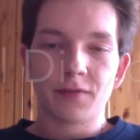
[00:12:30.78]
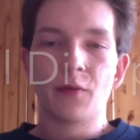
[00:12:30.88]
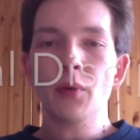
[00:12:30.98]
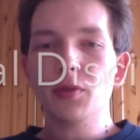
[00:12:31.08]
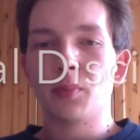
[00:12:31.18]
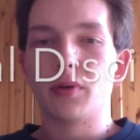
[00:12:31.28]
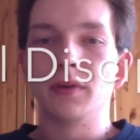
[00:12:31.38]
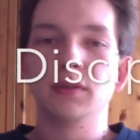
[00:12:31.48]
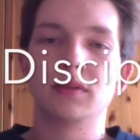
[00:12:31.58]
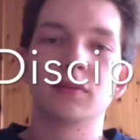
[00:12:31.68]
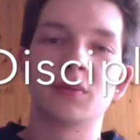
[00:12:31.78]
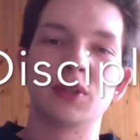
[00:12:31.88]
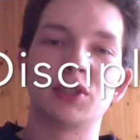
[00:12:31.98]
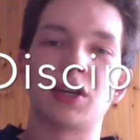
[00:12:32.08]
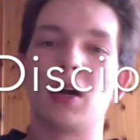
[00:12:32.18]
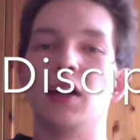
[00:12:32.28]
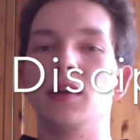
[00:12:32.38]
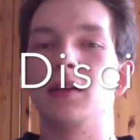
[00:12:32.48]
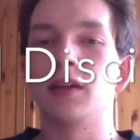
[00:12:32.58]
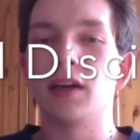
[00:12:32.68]
4th point, which
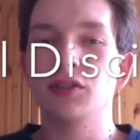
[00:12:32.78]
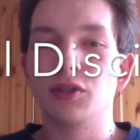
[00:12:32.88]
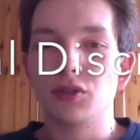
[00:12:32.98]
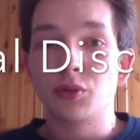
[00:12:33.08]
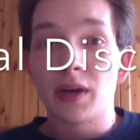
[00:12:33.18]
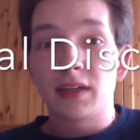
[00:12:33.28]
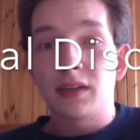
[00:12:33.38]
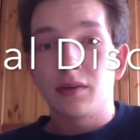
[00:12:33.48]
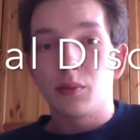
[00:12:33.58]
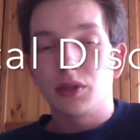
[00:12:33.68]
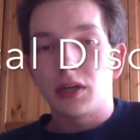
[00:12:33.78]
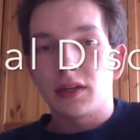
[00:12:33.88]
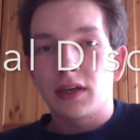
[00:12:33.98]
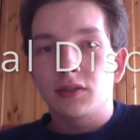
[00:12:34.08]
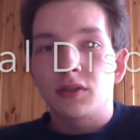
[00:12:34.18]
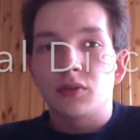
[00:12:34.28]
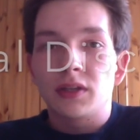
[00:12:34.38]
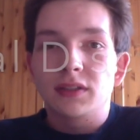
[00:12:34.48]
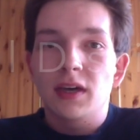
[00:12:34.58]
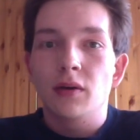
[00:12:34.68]
I'd like to
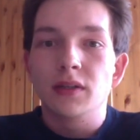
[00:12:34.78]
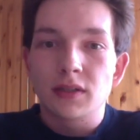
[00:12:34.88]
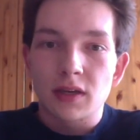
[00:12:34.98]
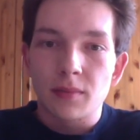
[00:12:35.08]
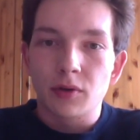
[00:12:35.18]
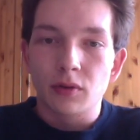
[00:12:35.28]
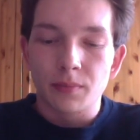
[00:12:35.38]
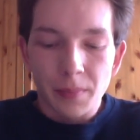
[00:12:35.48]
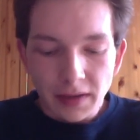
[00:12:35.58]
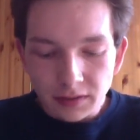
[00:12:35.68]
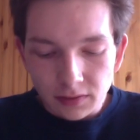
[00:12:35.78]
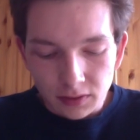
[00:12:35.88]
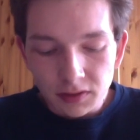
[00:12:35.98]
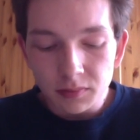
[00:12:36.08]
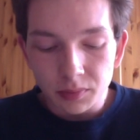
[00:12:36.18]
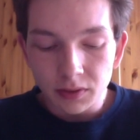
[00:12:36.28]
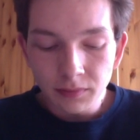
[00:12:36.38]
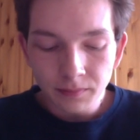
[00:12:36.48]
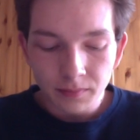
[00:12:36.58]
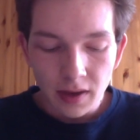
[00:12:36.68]
address now, is called mental
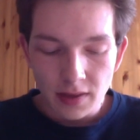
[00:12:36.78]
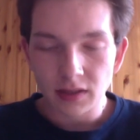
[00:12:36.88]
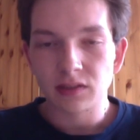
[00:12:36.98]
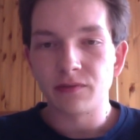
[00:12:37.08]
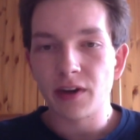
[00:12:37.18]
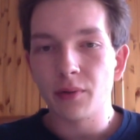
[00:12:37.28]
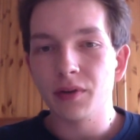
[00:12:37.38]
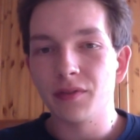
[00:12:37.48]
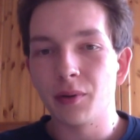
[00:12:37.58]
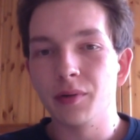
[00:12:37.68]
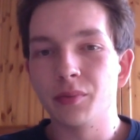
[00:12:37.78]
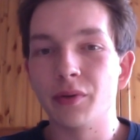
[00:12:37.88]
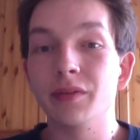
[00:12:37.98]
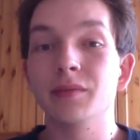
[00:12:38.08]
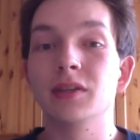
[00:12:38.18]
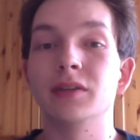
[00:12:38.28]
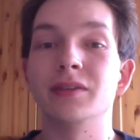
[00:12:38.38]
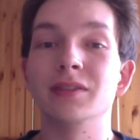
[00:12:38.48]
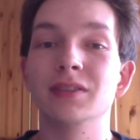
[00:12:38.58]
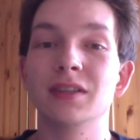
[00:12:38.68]
discipline, and that's very important,
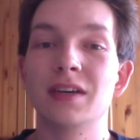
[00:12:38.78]
because